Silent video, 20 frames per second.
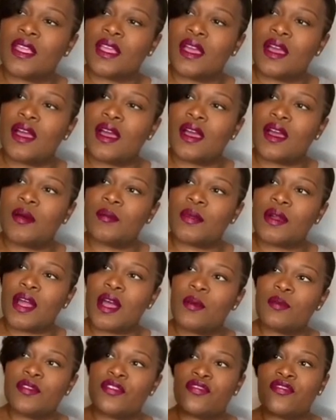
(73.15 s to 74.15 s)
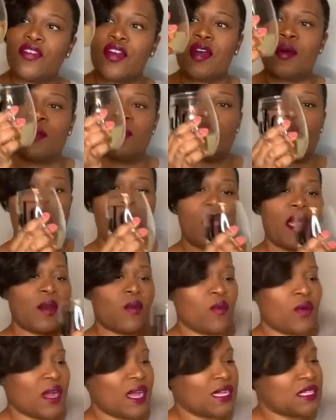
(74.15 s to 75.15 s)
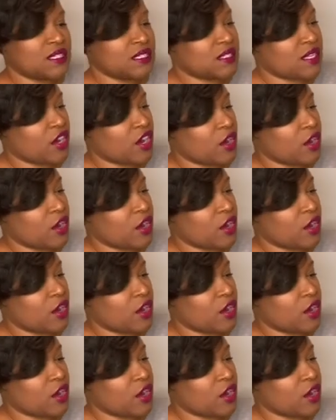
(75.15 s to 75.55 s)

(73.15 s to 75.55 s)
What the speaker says: comes from the white wines that are